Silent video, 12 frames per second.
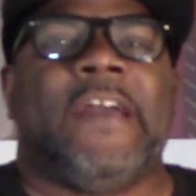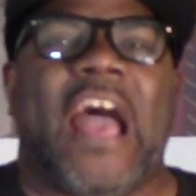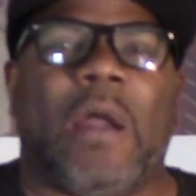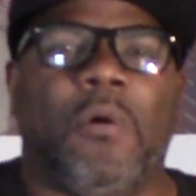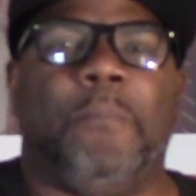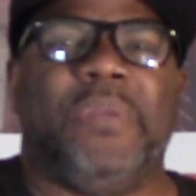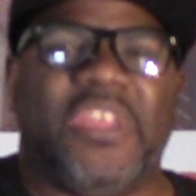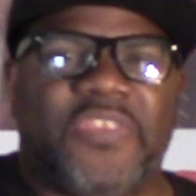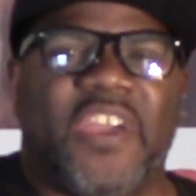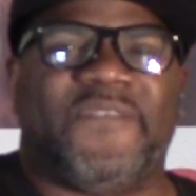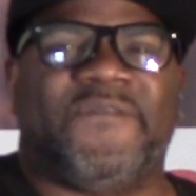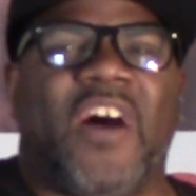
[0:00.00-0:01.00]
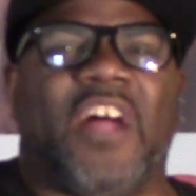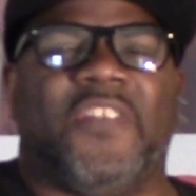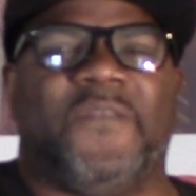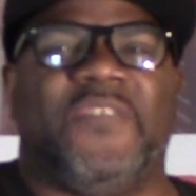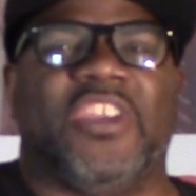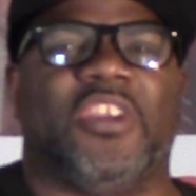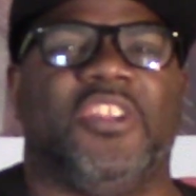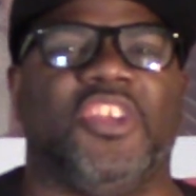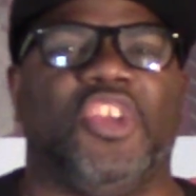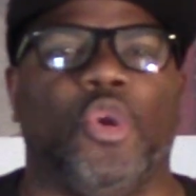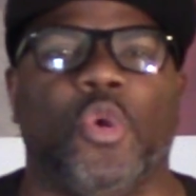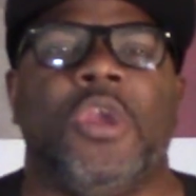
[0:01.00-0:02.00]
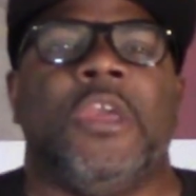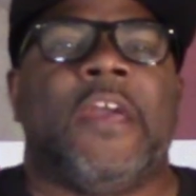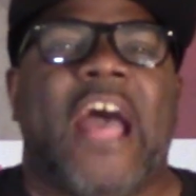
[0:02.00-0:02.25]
I will be that father figure to you.